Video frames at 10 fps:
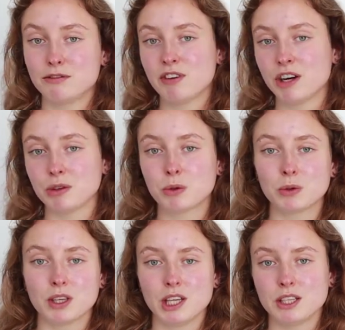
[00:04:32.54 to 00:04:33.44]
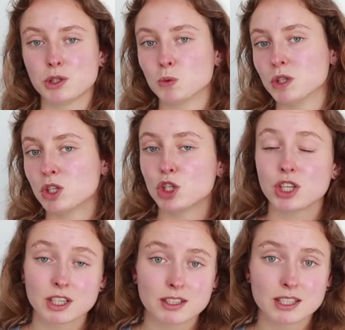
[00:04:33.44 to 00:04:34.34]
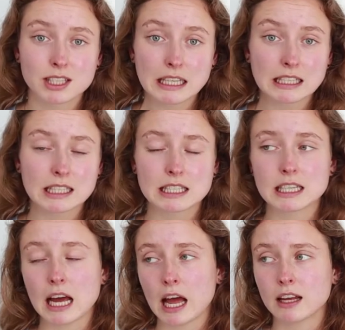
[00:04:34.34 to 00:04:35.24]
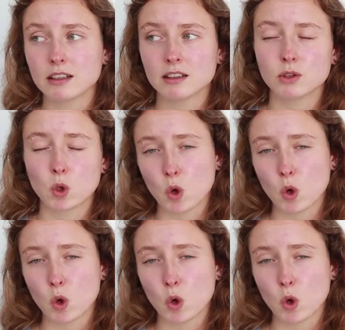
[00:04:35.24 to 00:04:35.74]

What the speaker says: have found cookies with chia seeds and